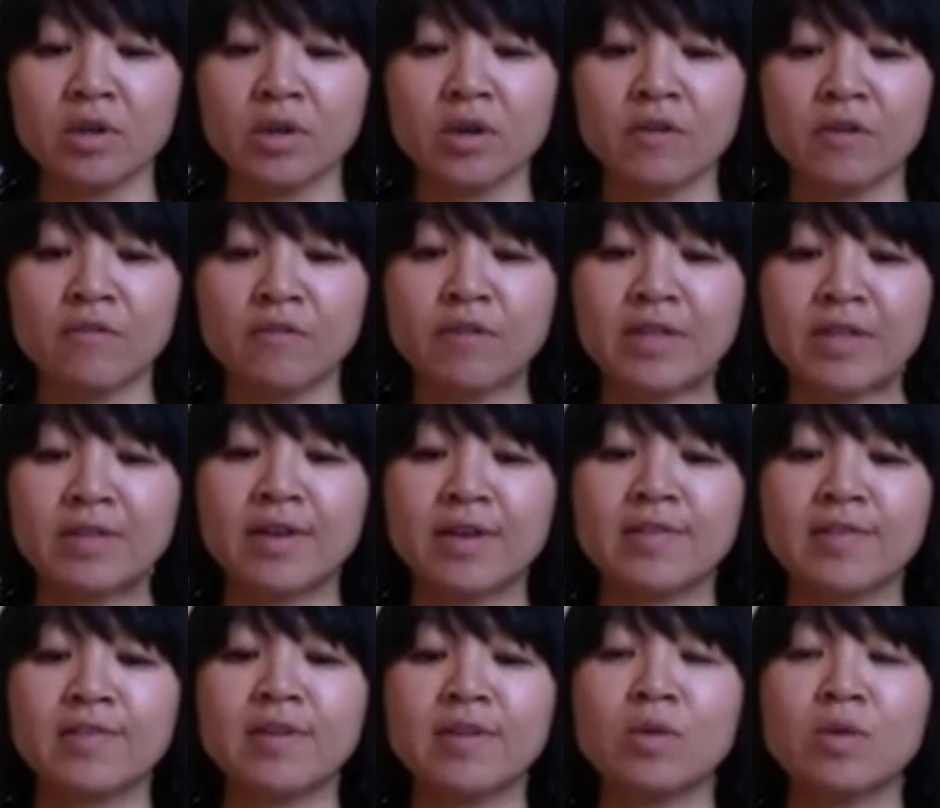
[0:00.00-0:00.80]
a
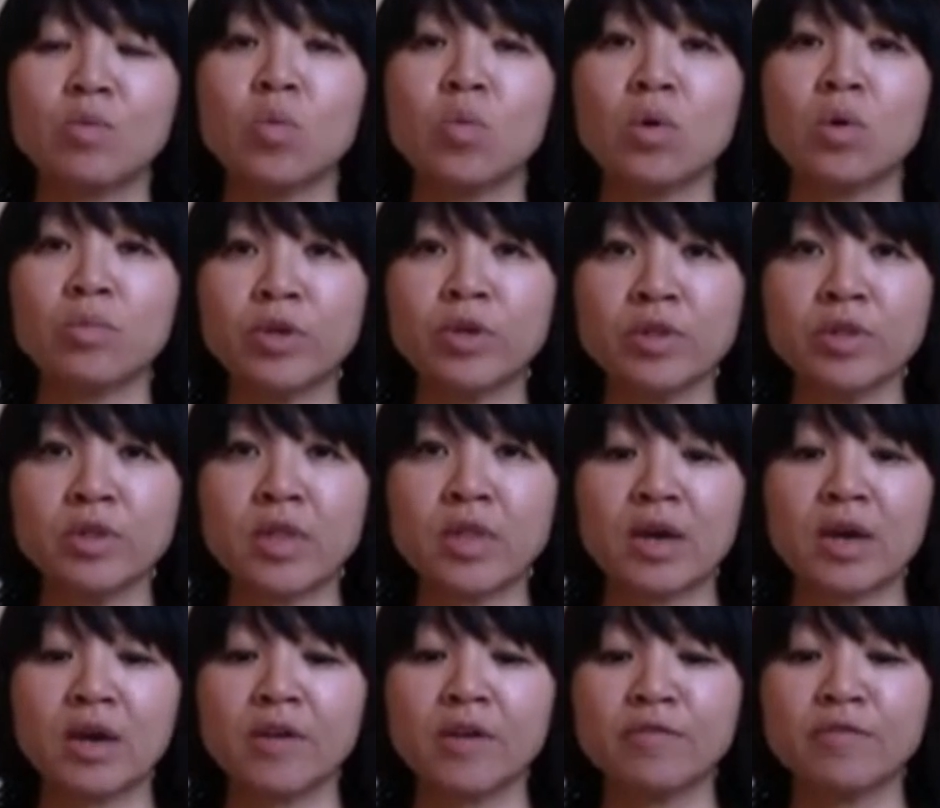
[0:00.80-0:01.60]
fantastic woman
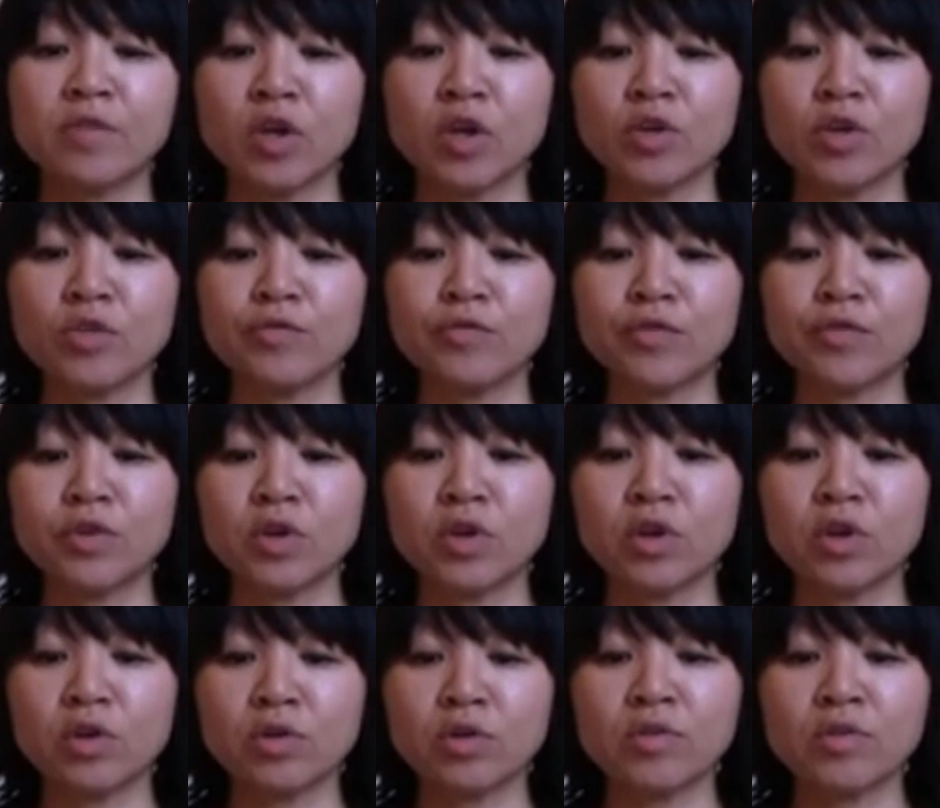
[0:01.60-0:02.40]
that I've known for
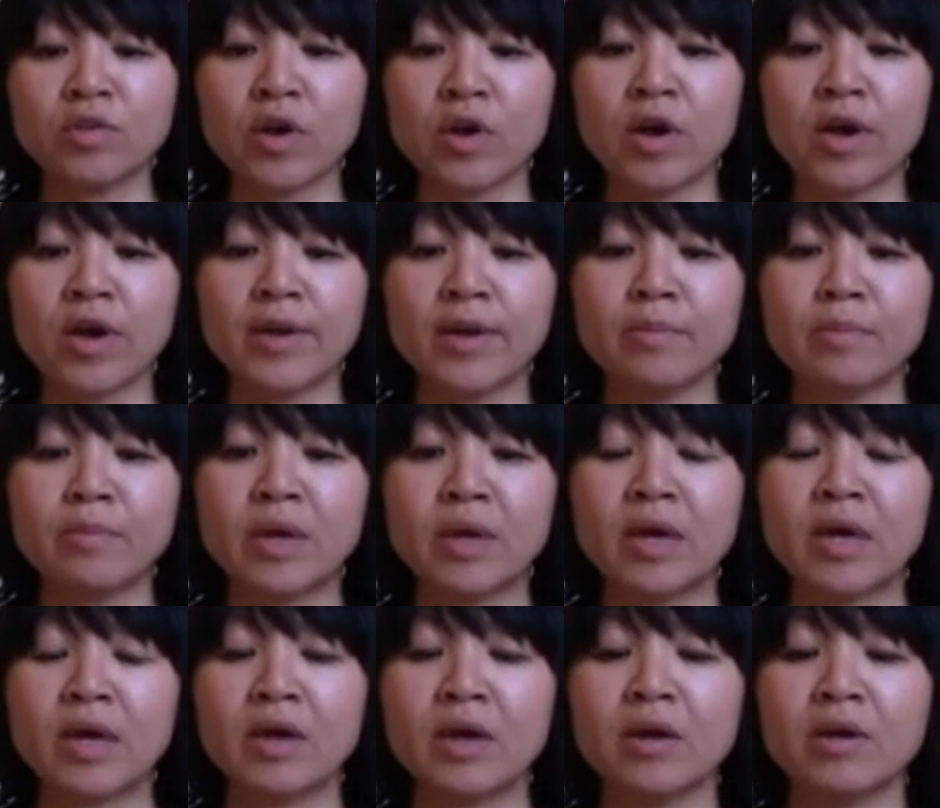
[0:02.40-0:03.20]
a long
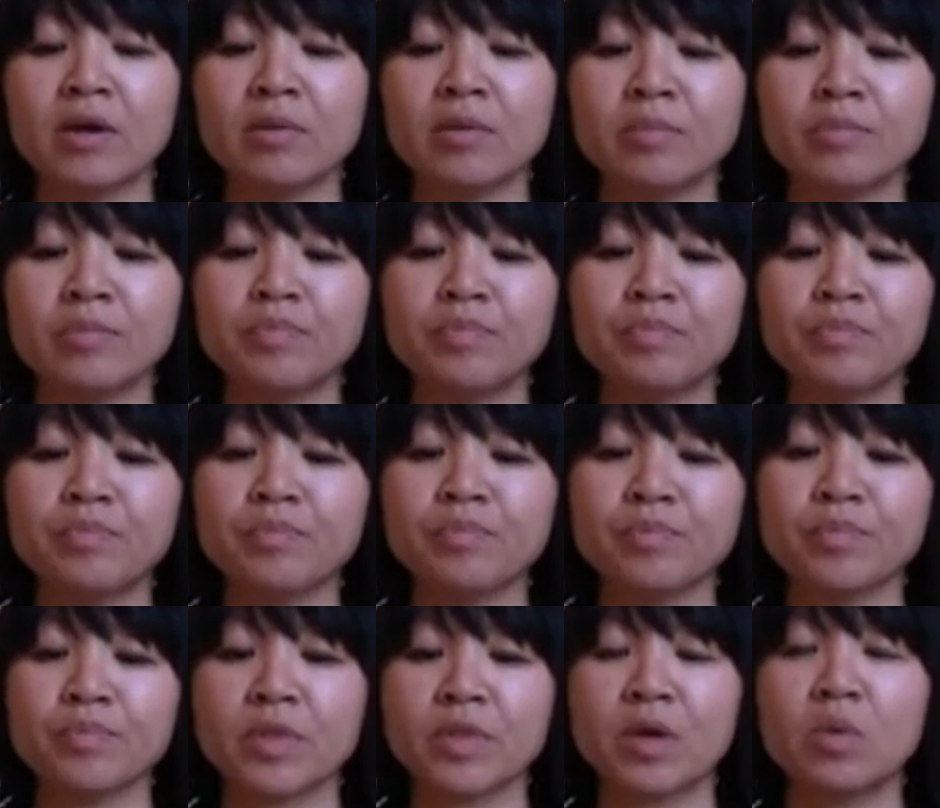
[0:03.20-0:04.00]
time,
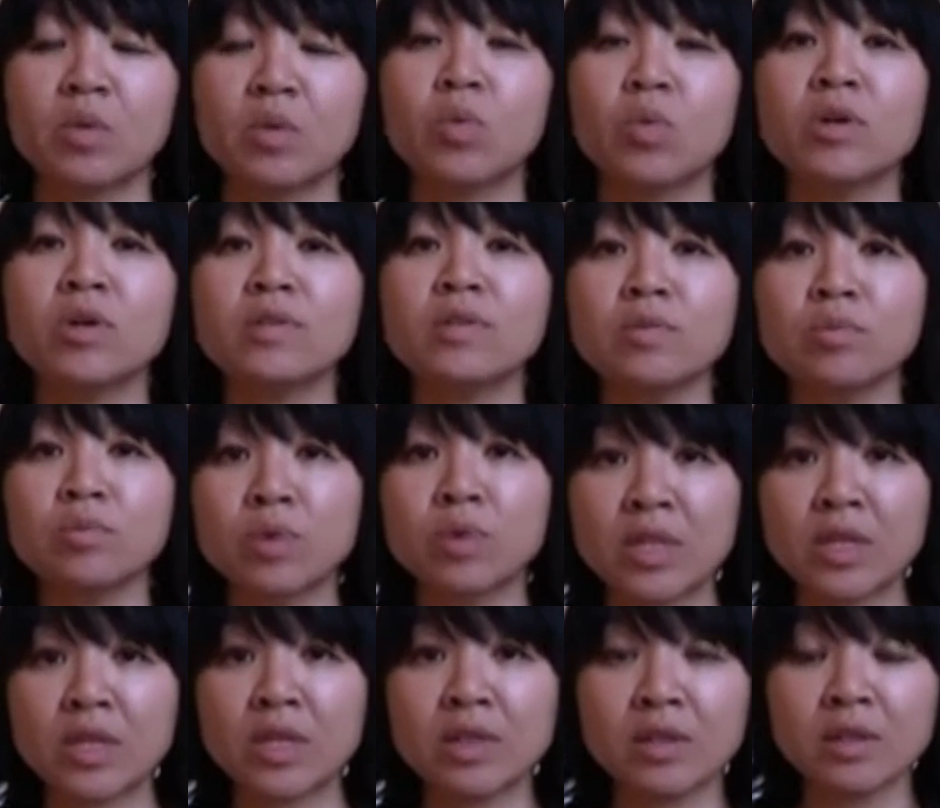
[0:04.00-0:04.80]
that works
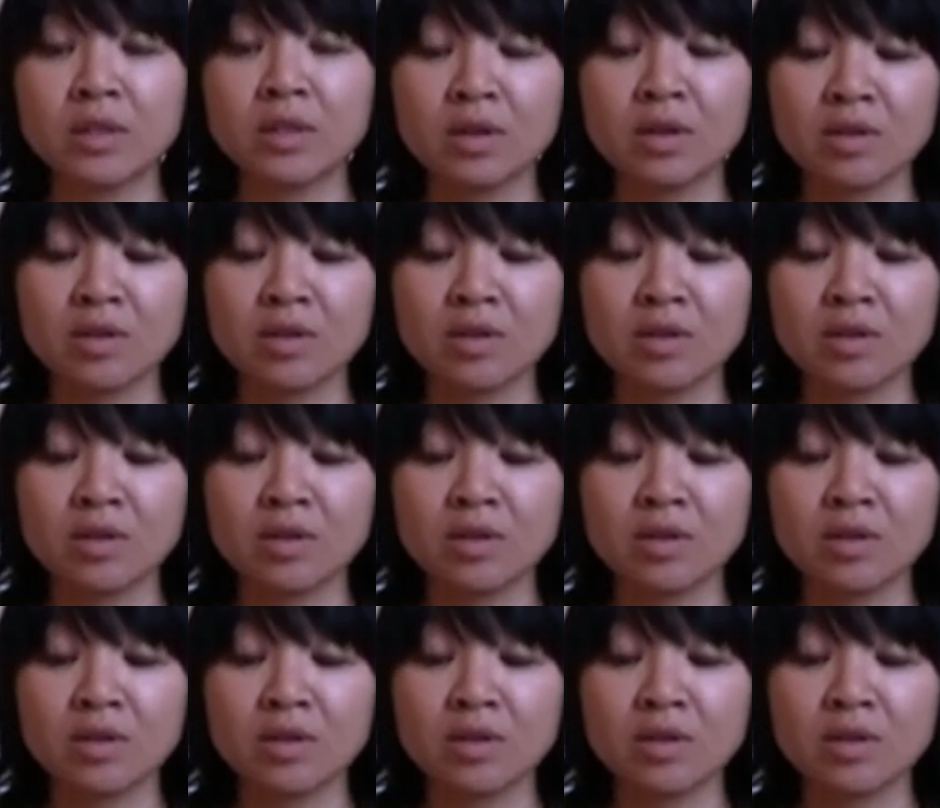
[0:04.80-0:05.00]
within the